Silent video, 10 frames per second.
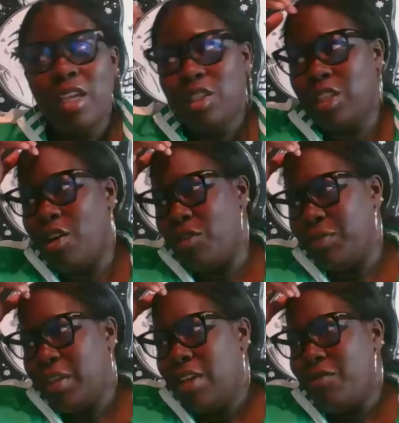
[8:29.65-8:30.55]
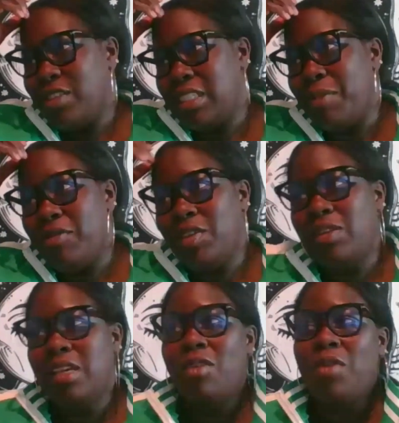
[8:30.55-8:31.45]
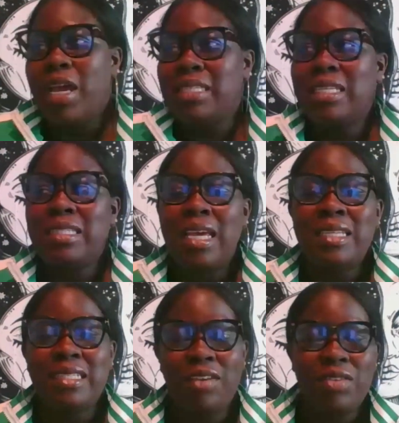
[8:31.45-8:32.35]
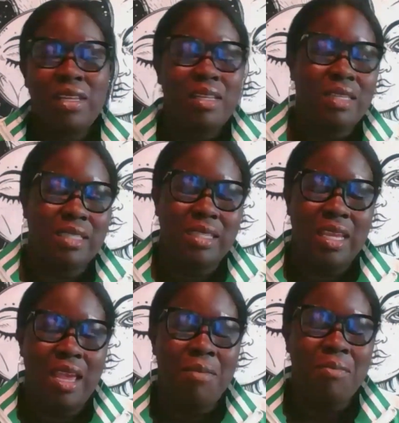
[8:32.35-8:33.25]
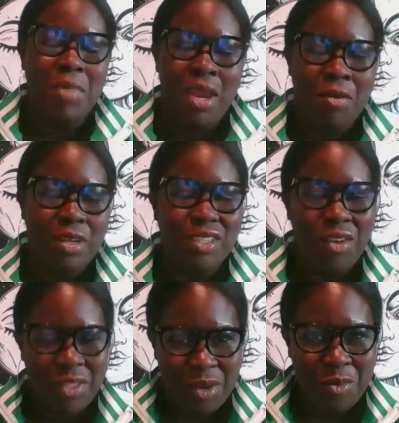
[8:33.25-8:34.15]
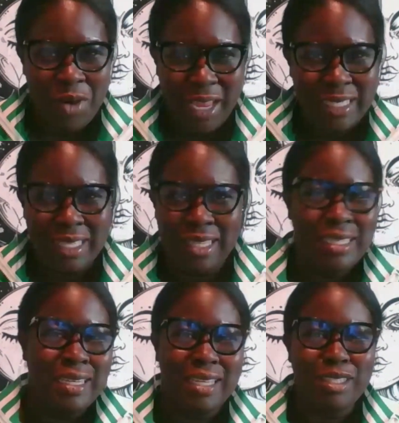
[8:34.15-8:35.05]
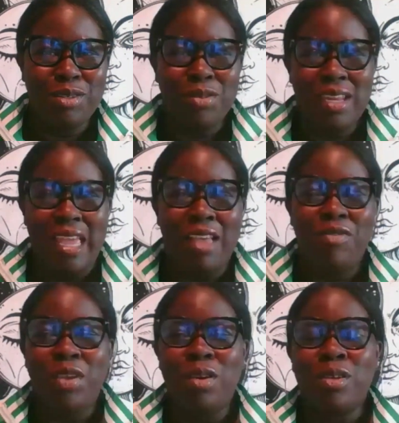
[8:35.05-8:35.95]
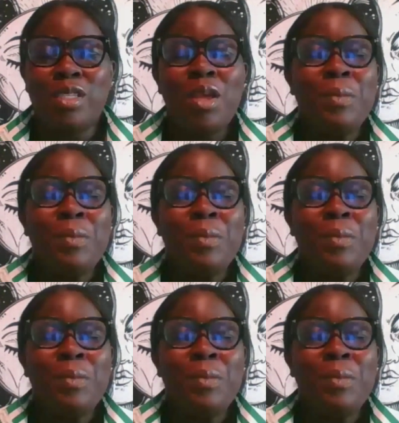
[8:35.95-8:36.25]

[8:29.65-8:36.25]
So for some of you Leo risings, I definitely see a marriage on the horizon in the next 2.5 years.